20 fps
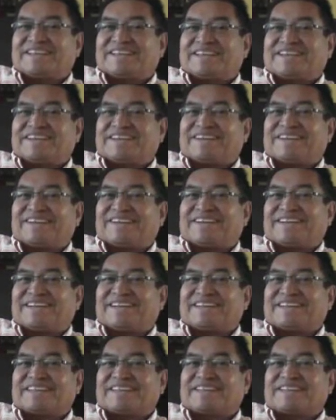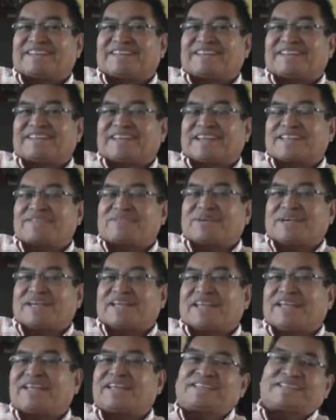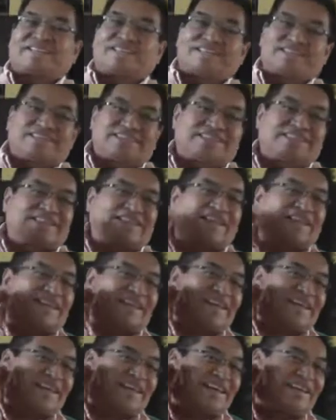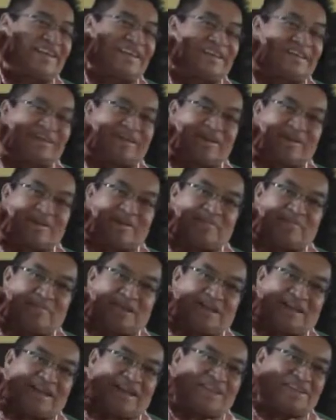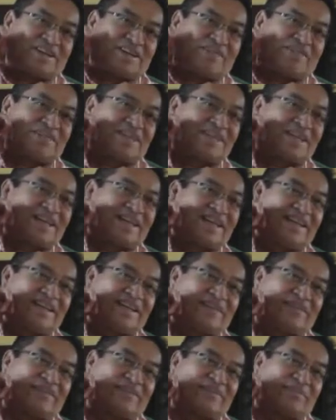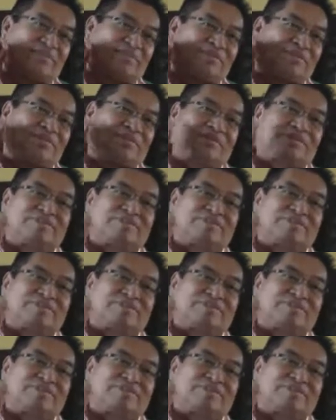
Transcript: You know, and that's what he is. He's sneaky, but he's always getting into trouble.